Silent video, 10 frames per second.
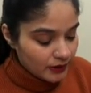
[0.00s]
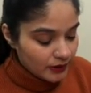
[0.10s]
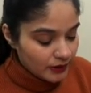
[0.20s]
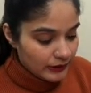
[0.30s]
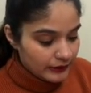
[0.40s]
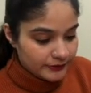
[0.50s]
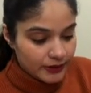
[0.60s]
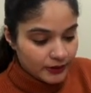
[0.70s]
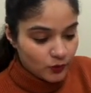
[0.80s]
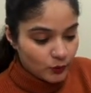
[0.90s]
Let's take a
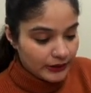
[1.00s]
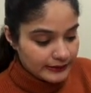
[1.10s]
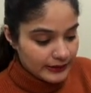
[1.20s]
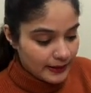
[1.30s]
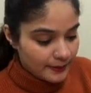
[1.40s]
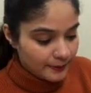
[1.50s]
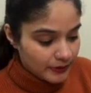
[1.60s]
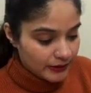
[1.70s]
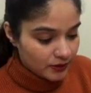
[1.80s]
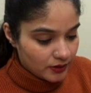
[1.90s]
quick example and
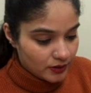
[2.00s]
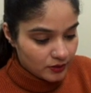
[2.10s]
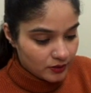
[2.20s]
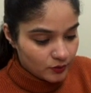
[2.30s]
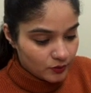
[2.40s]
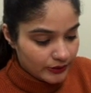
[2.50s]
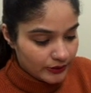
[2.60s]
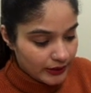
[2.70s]
quick recap.